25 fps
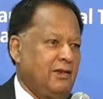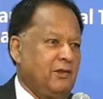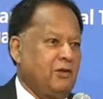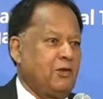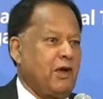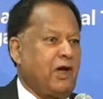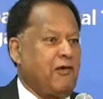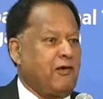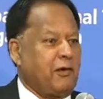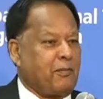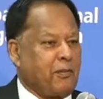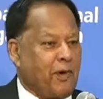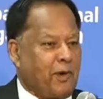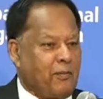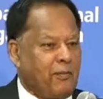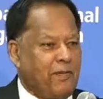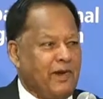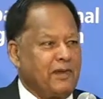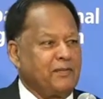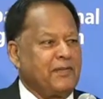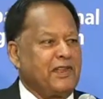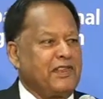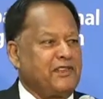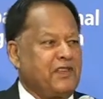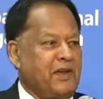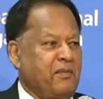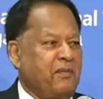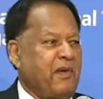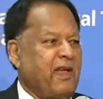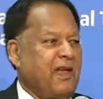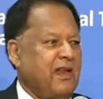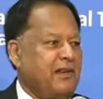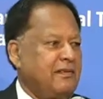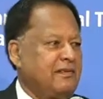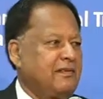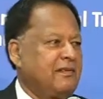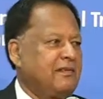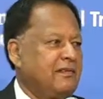you have a problem in
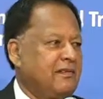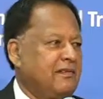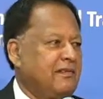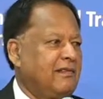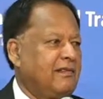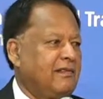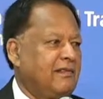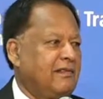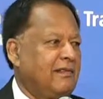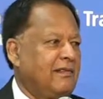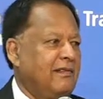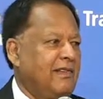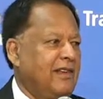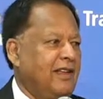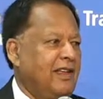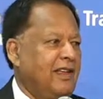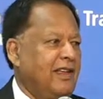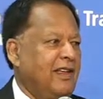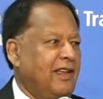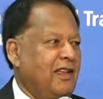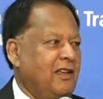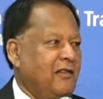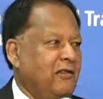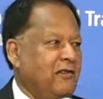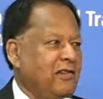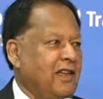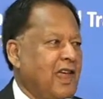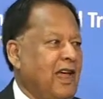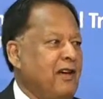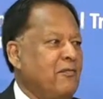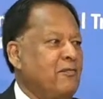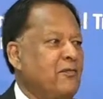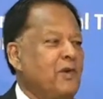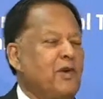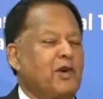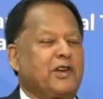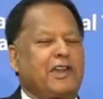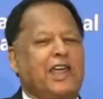Japan. We
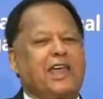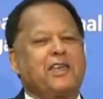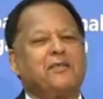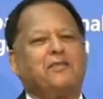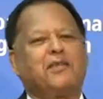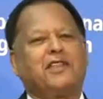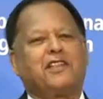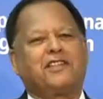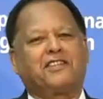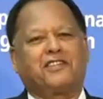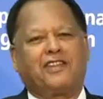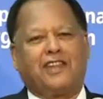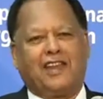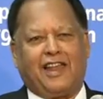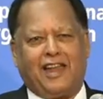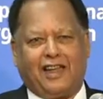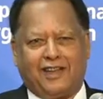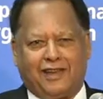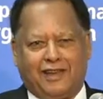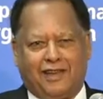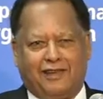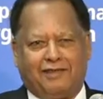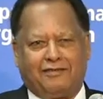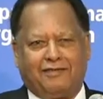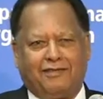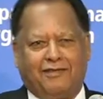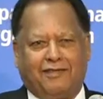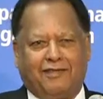have more time in Sri Lanka.